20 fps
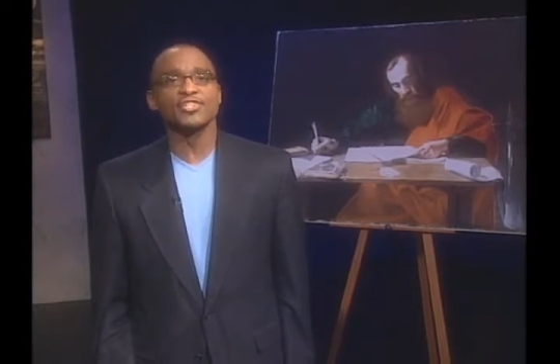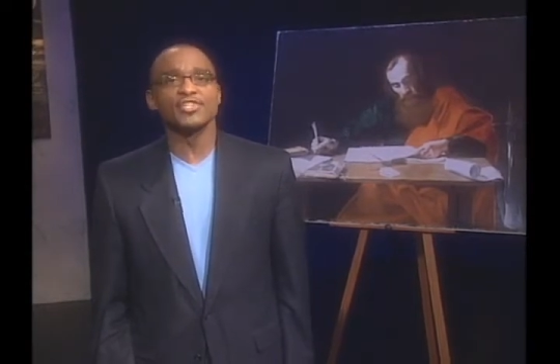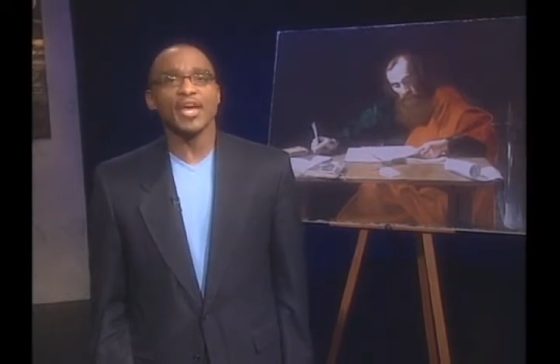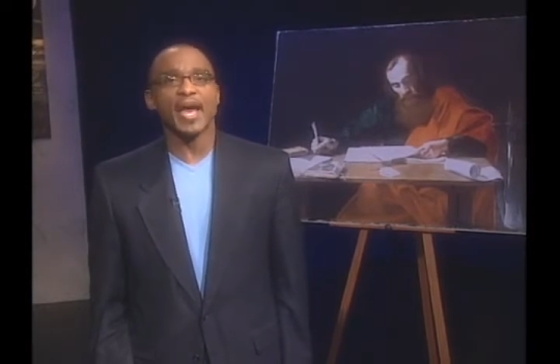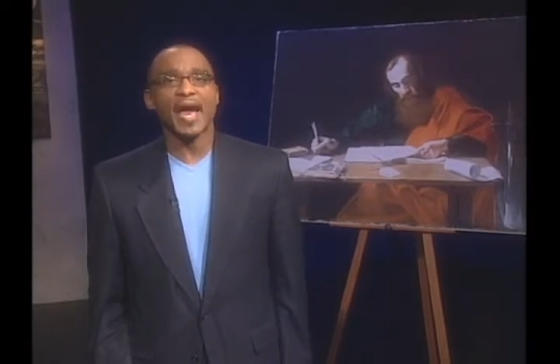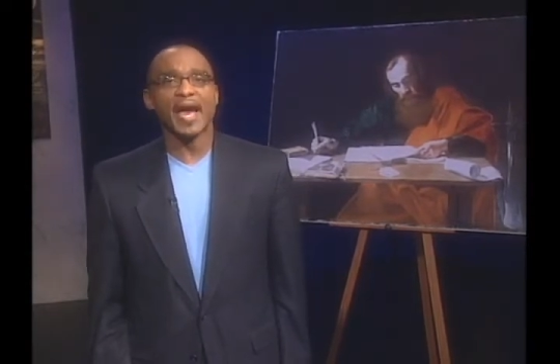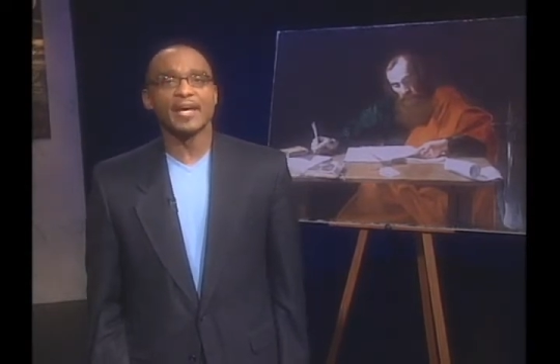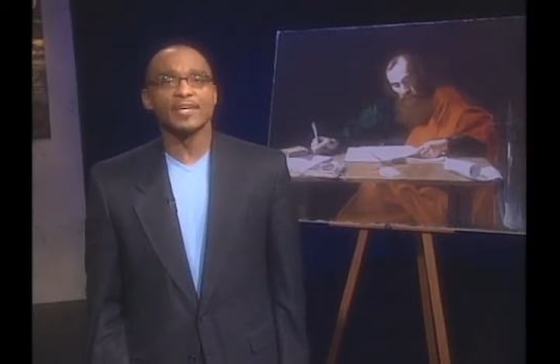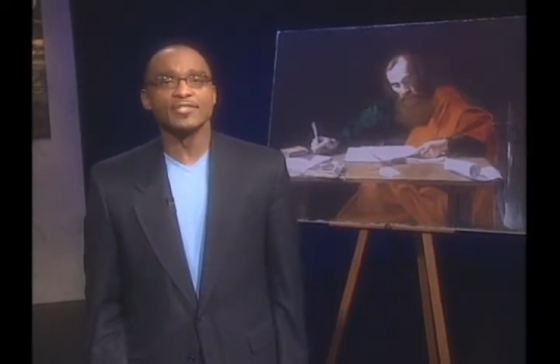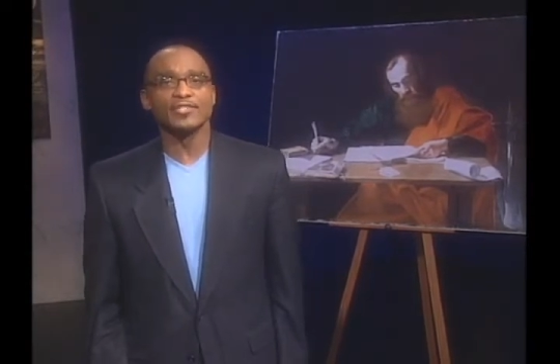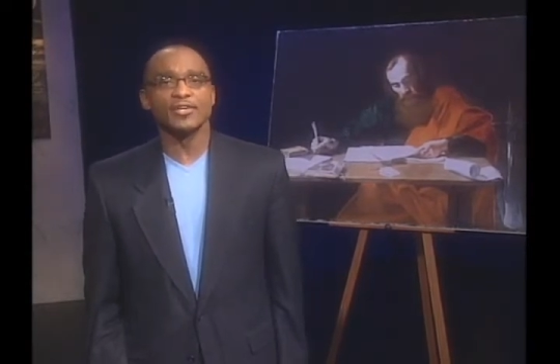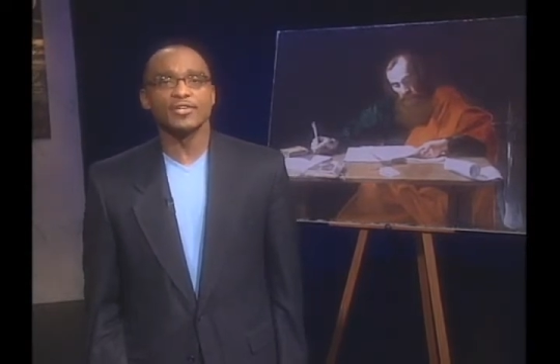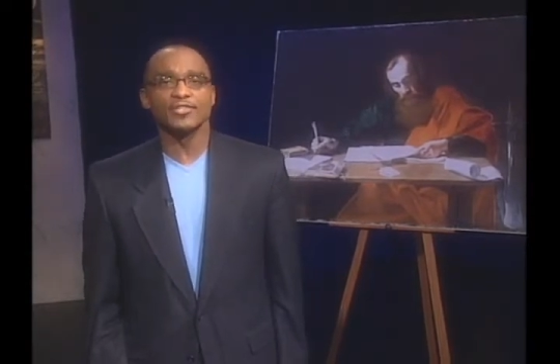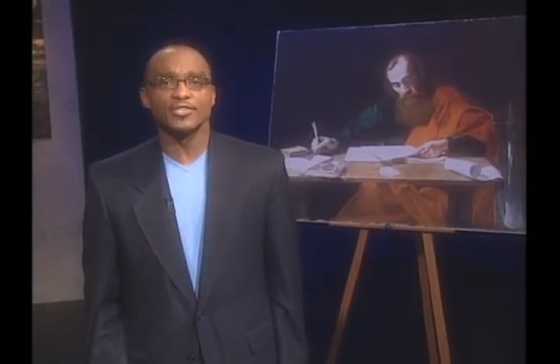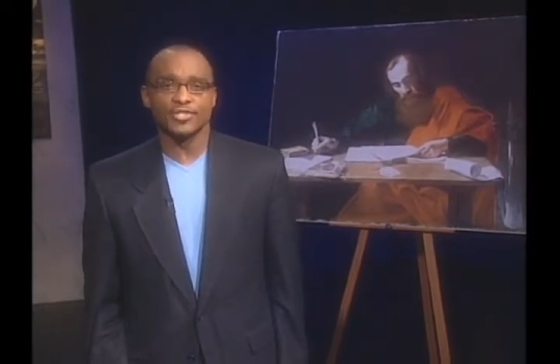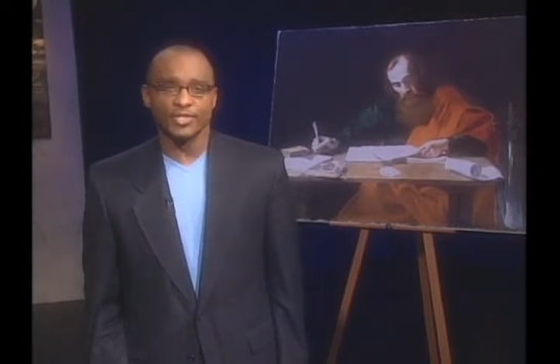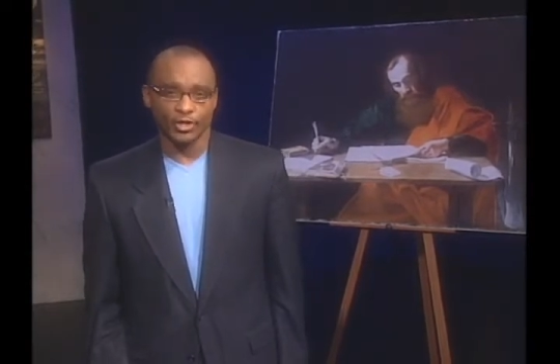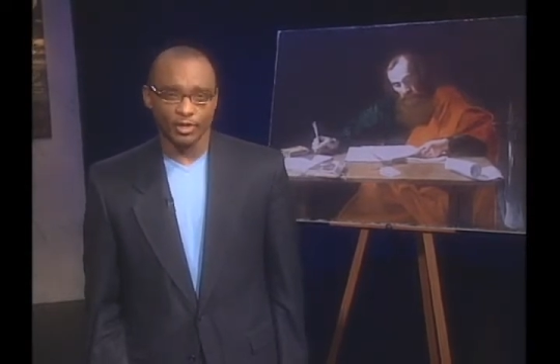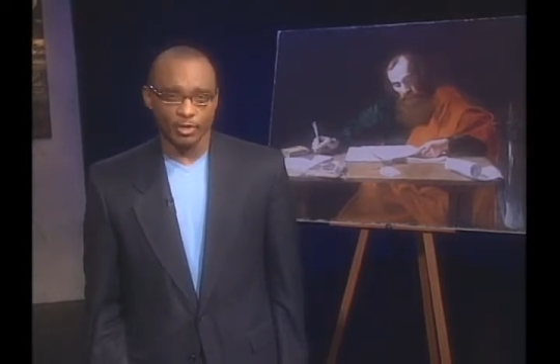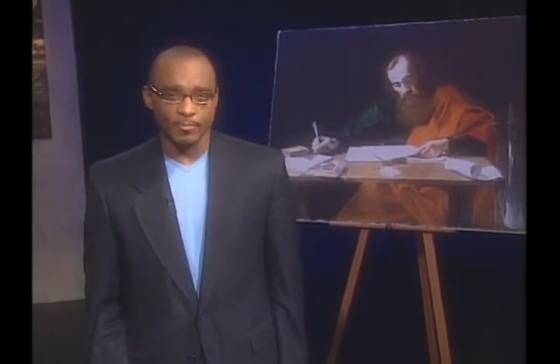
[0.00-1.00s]
as
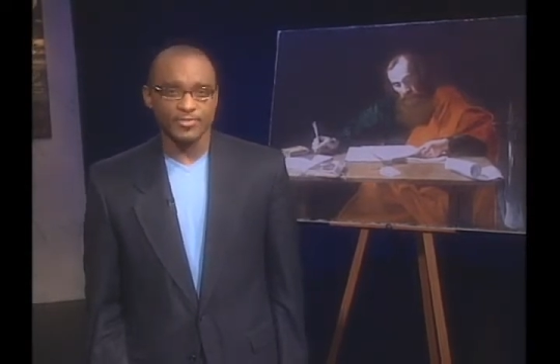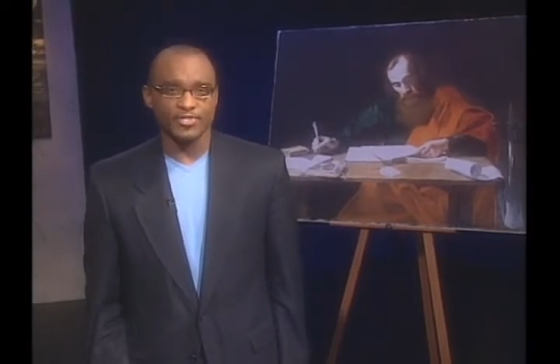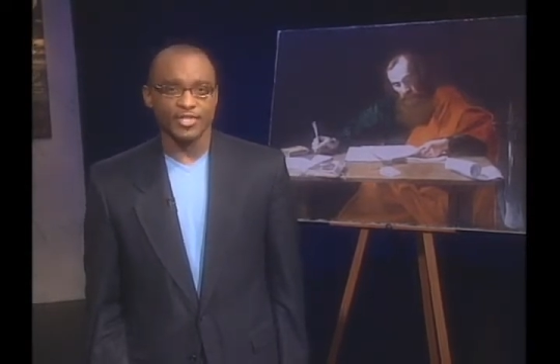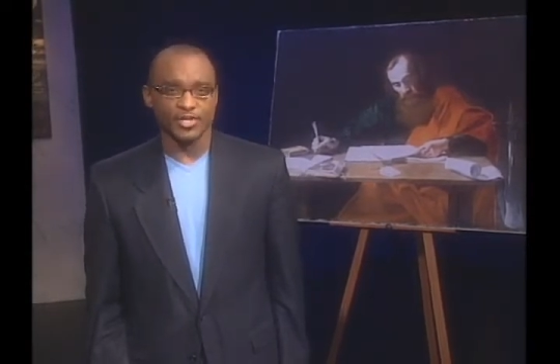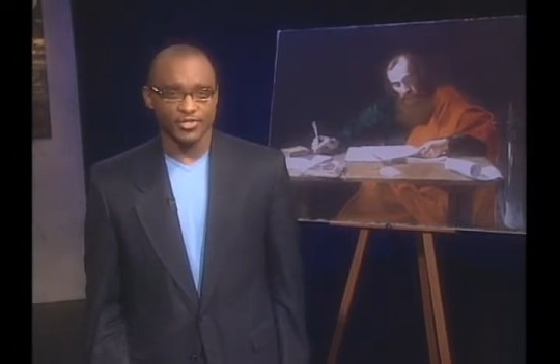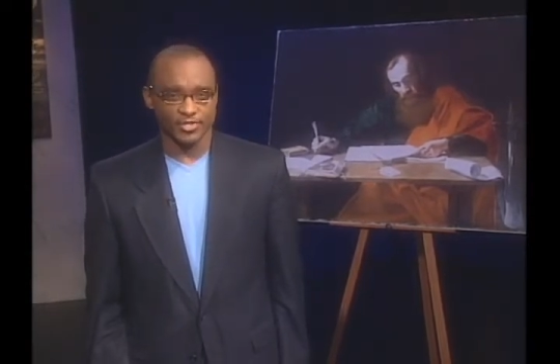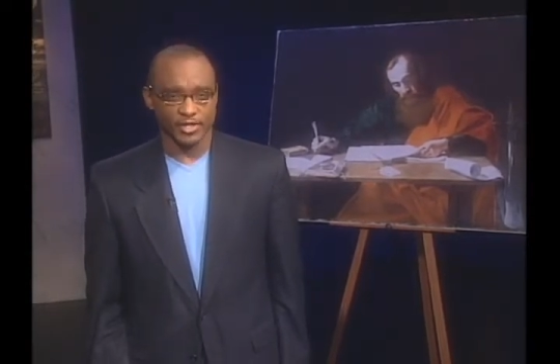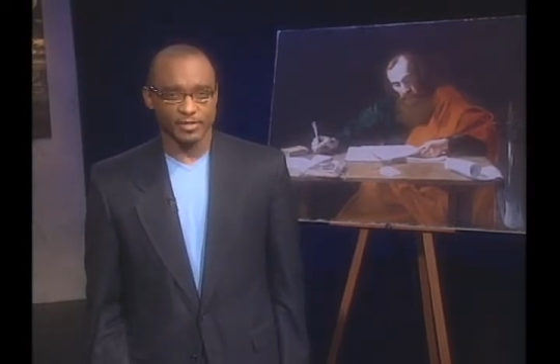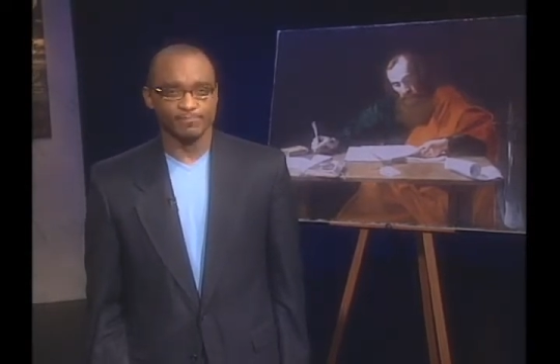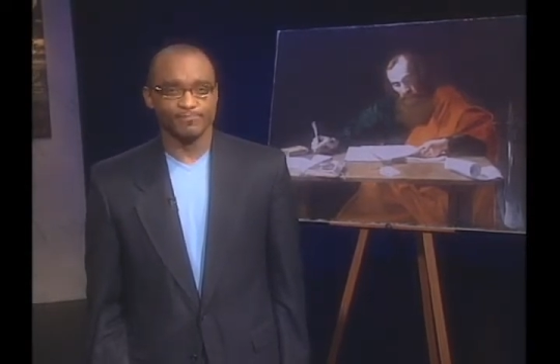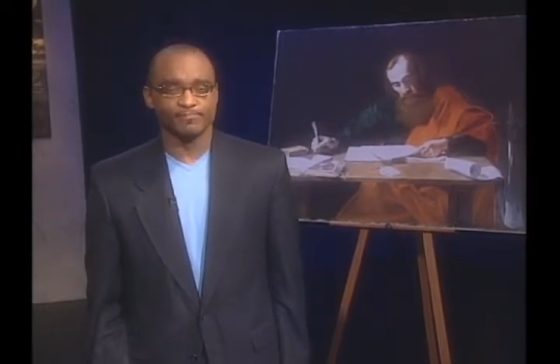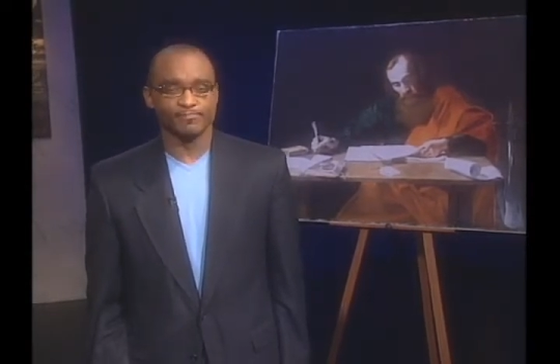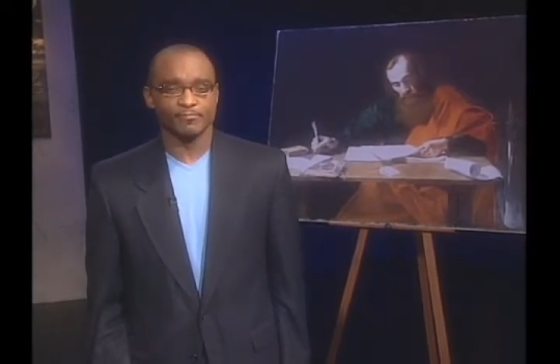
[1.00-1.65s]
circumcision.